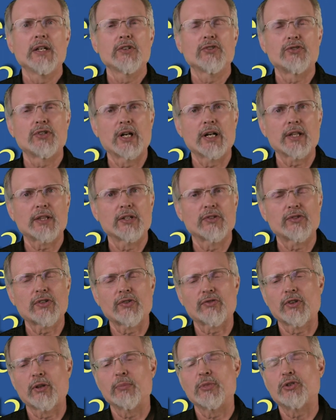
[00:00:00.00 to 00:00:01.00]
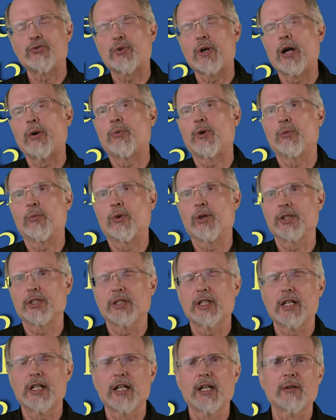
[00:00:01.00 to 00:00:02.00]
Jonathan says, let me try one more
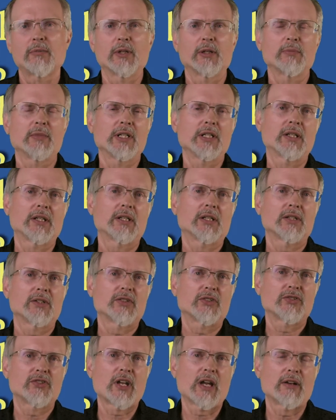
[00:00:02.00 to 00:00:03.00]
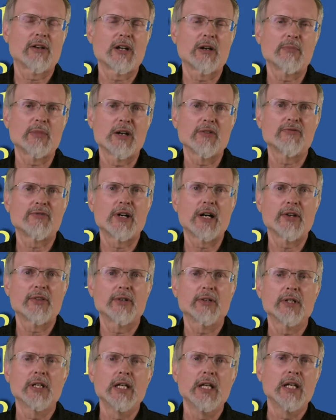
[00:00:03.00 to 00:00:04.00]
time. Let me sound out my
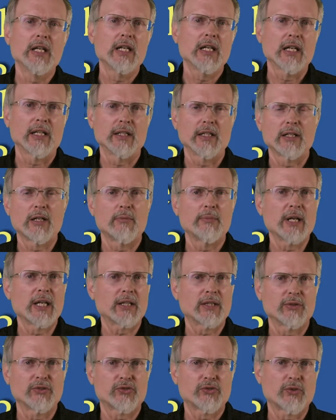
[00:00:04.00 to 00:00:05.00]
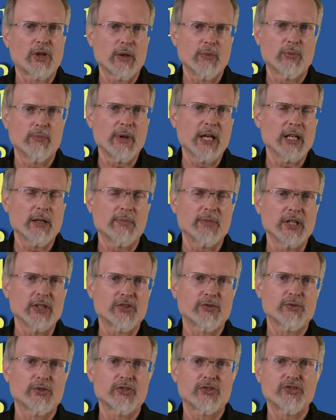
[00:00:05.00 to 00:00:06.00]
father, and then I'll make this, they made up
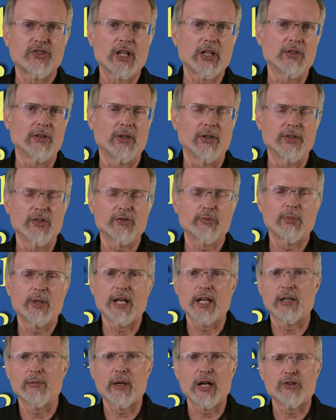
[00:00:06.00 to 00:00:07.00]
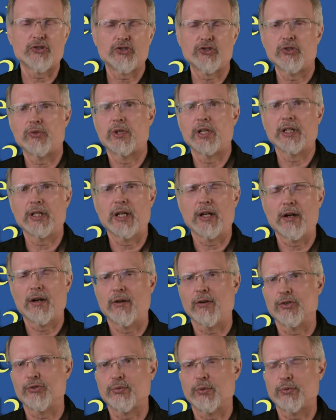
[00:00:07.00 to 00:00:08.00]
this signal, this plan about shooting the
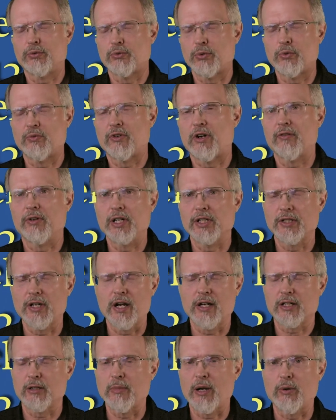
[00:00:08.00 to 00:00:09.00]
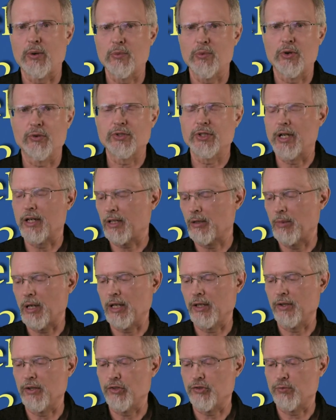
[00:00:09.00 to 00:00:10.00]
arrows, which we've already talked about. We won't talk
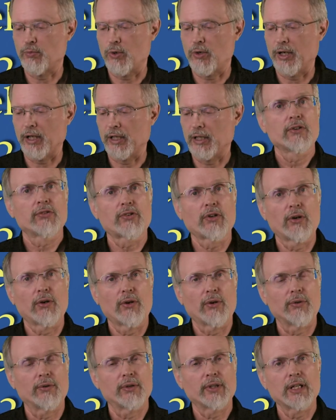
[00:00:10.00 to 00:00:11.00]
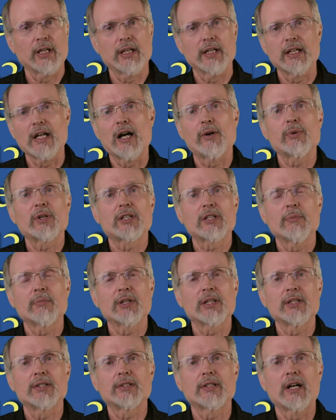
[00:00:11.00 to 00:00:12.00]
about it this morning. So uh, now we come
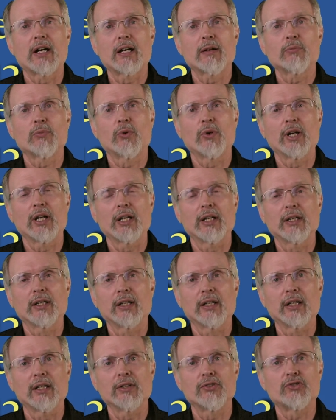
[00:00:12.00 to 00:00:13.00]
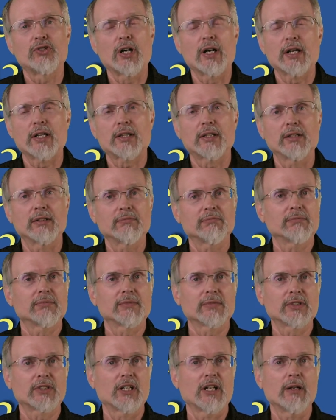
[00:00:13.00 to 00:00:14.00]
to the time when uh, Jonathan
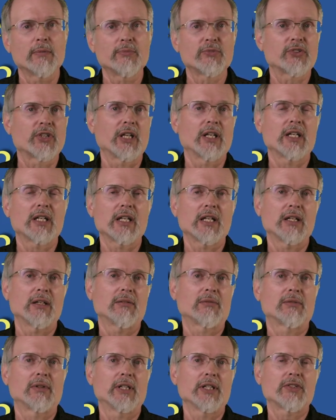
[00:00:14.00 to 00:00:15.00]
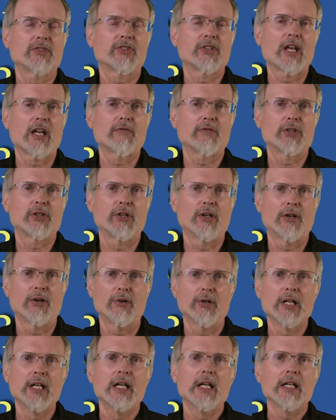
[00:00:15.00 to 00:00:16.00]
comes and he lets David
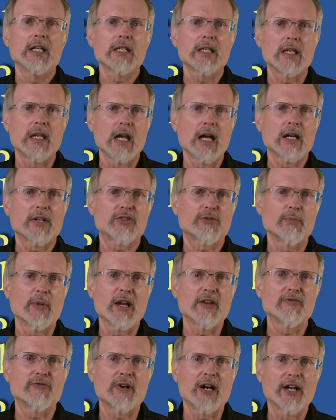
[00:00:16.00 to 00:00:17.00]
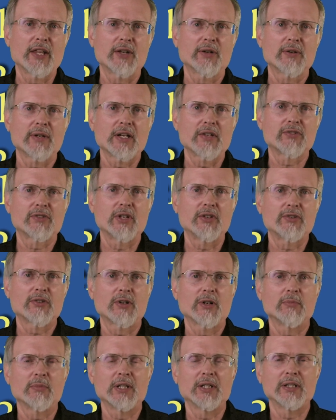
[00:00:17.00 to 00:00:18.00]
know, yes, my father has
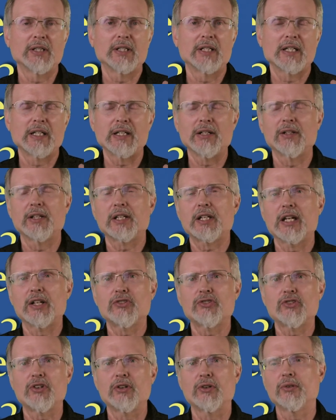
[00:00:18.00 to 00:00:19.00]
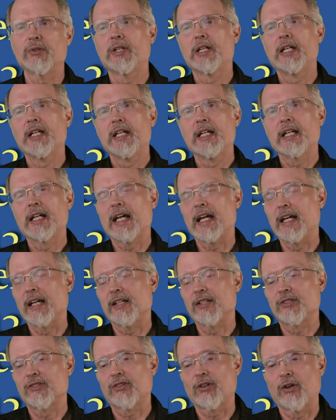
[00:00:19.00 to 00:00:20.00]
determined ill against you,
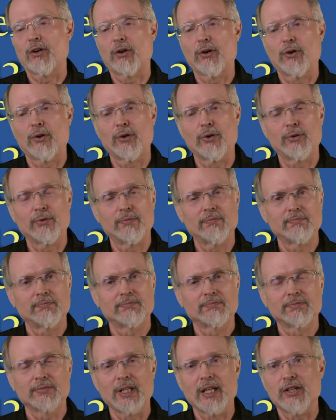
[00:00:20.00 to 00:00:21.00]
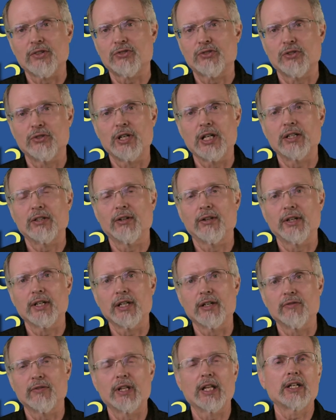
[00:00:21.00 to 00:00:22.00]
and so yes, you need to
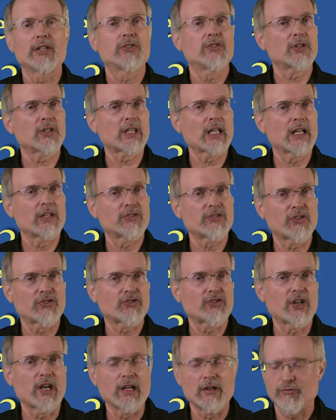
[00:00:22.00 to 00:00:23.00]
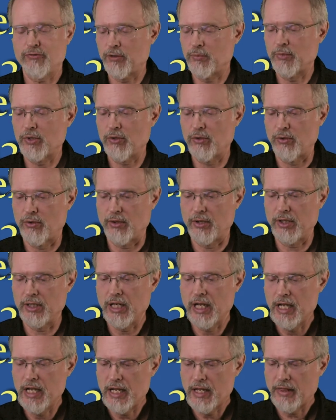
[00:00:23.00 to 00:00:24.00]
leave. And they took that as a sign from the
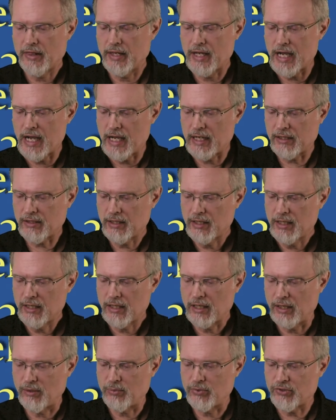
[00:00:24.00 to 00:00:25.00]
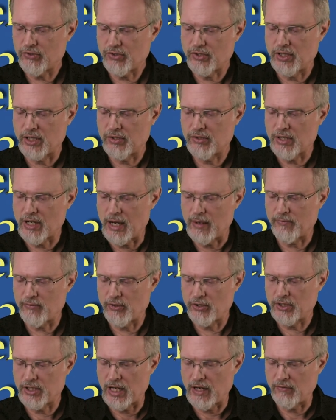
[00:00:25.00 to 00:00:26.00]
Lord that it was time
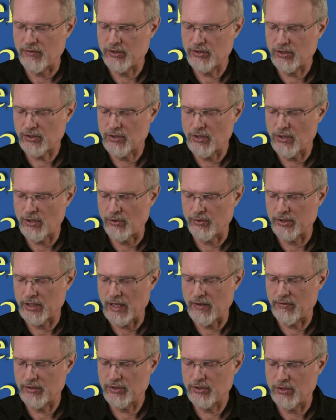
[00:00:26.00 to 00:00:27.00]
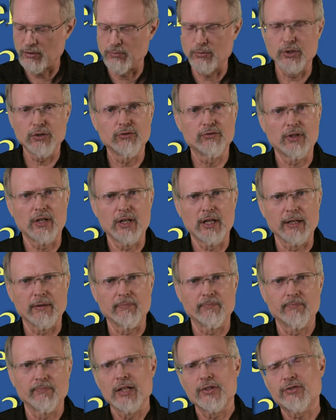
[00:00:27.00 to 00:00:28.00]
for David to go, David to move
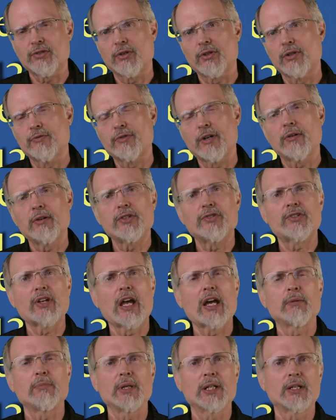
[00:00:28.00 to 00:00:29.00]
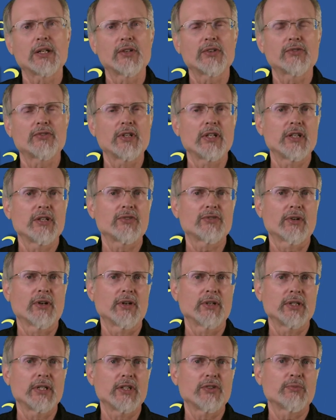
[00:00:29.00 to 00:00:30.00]
on. And so they're very sad because these
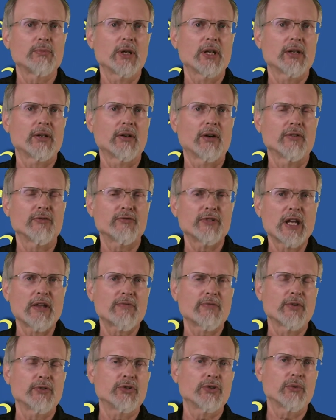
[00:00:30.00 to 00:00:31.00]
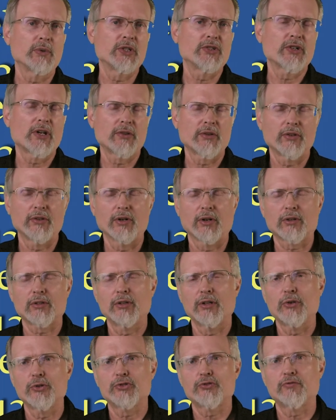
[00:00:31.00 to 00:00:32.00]
are these men are faithful to each other. They're
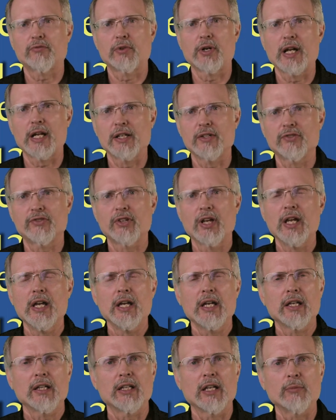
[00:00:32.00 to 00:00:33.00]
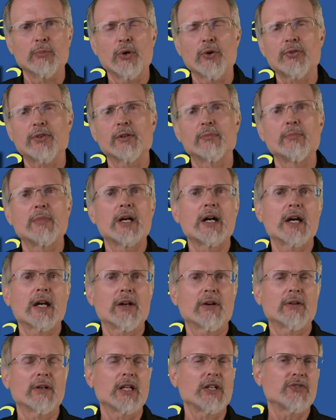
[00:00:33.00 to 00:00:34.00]
close friends. They both
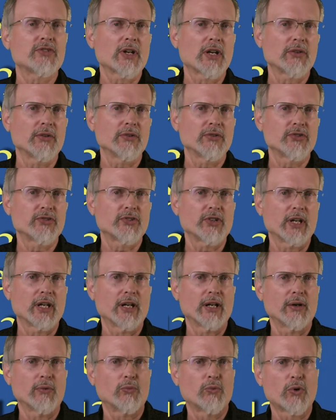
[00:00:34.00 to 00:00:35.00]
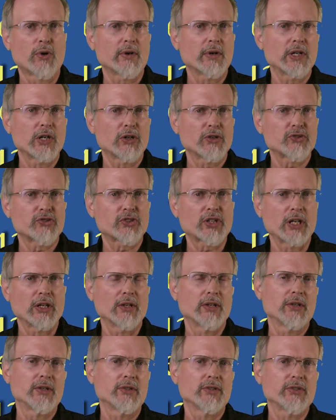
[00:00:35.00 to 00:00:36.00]
admire each other's uh, warrior
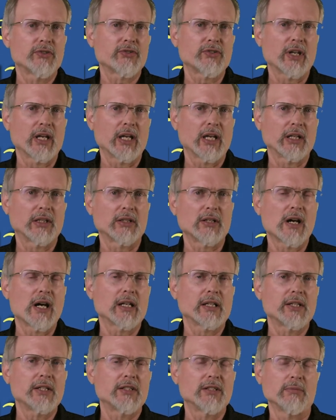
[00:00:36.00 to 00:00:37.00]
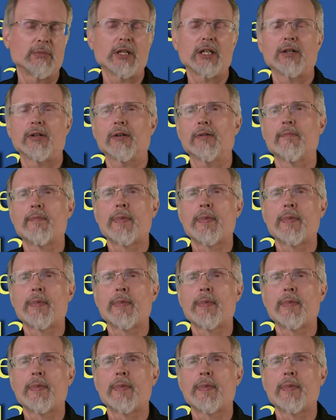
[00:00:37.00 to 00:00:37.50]
skills and godly demeanor.